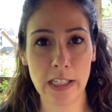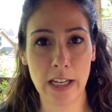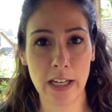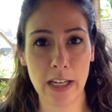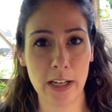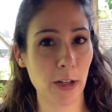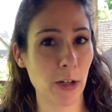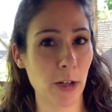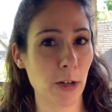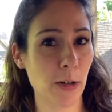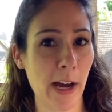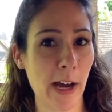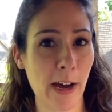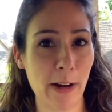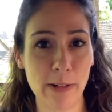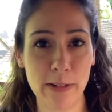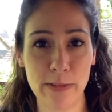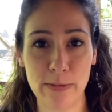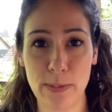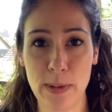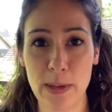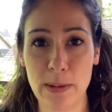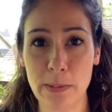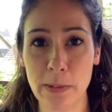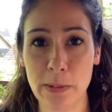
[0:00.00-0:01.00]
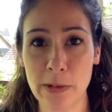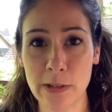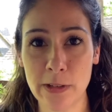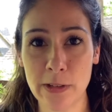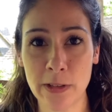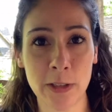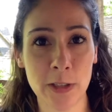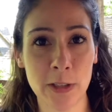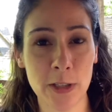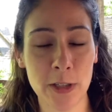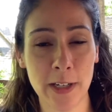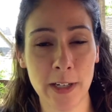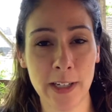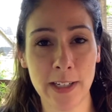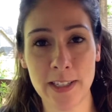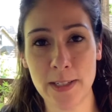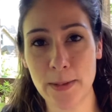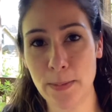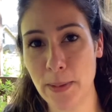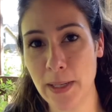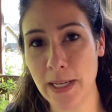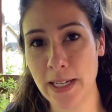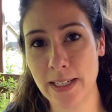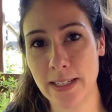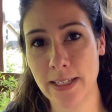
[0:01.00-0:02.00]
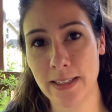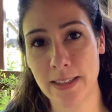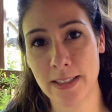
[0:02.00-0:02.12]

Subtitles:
at a crowd of people or trying to pick